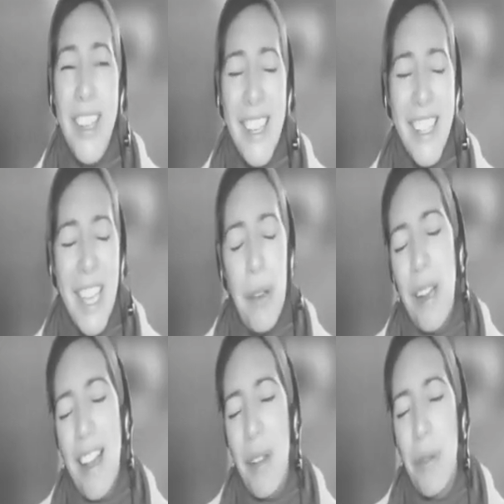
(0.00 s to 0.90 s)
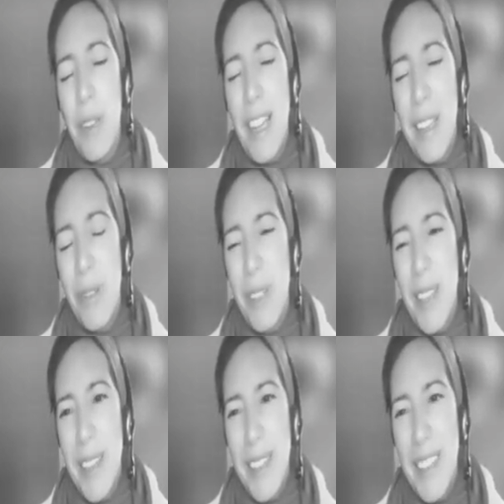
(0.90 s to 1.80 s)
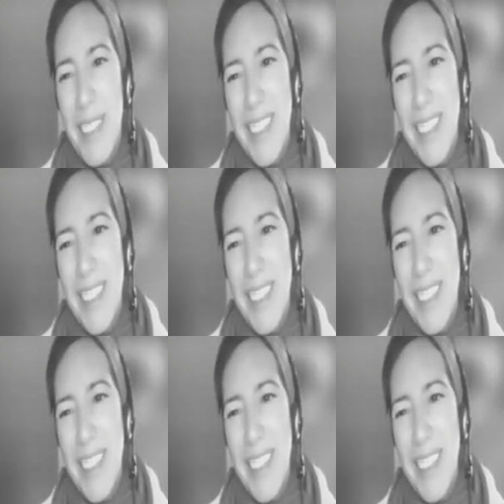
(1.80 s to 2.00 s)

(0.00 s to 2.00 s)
Yes, I, I would like to say it.